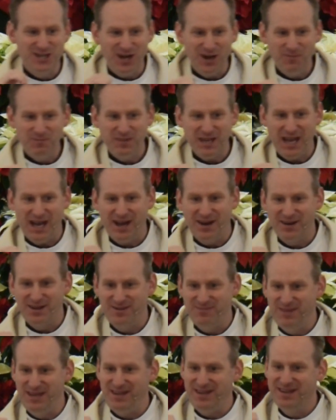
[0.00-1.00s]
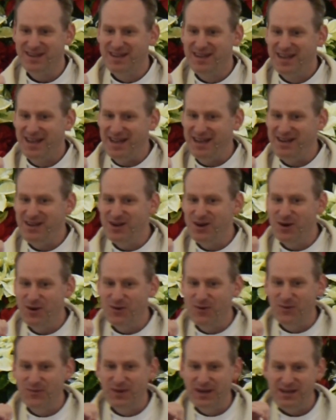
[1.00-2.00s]
jumped out at me. And
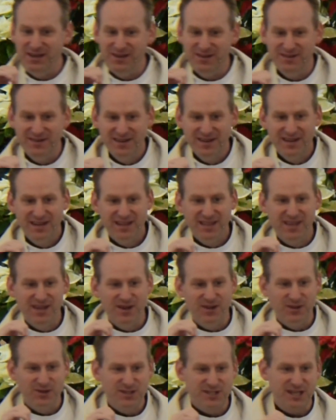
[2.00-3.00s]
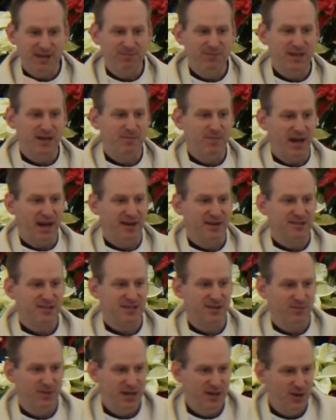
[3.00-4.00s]
there's something about
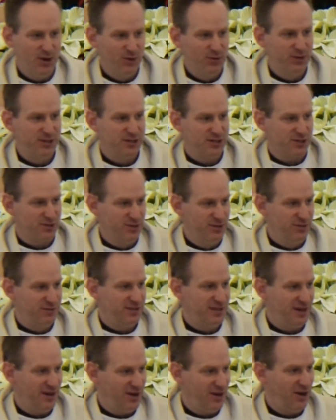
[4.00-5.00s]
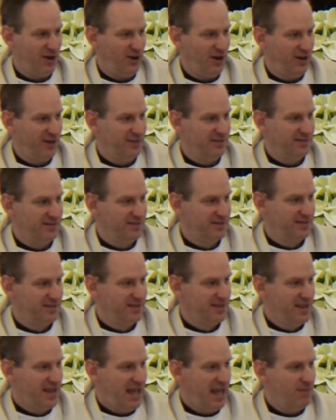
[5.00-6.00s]
us that we know the truth in our heart.
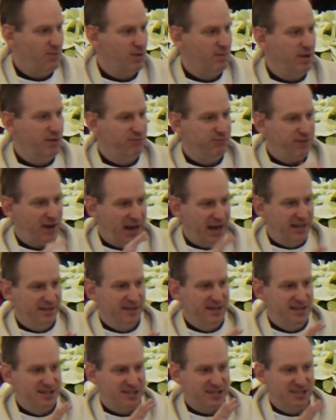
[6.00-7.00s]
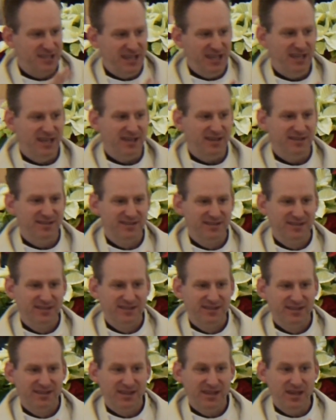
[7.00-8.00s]
And when we finally see it,
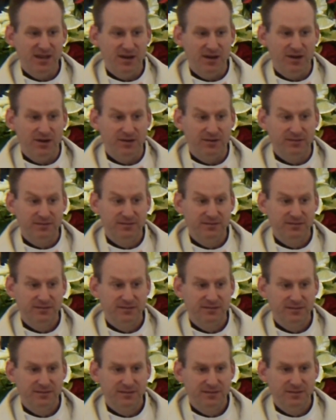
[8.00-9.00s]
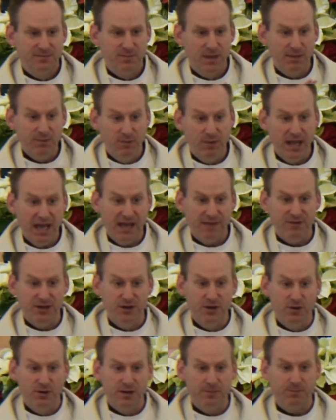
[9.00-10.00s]
maybe we
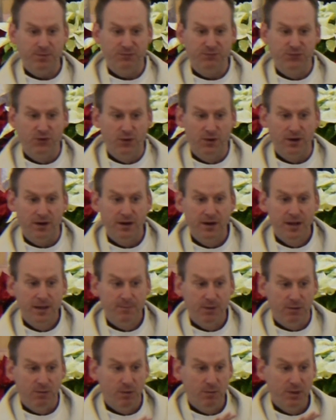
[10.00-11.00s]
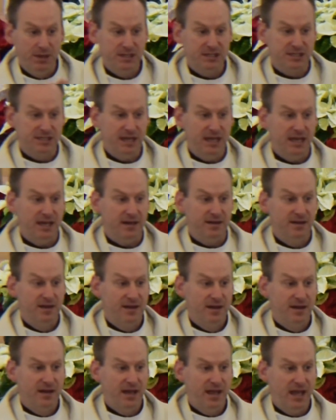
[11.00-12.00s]
haven't known it before, but when we see
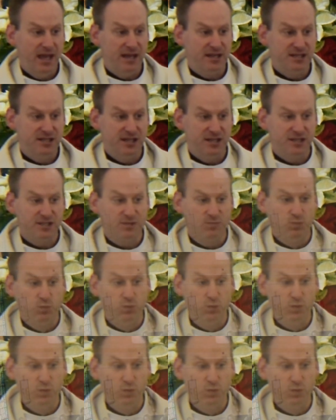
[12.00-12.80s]
it, it just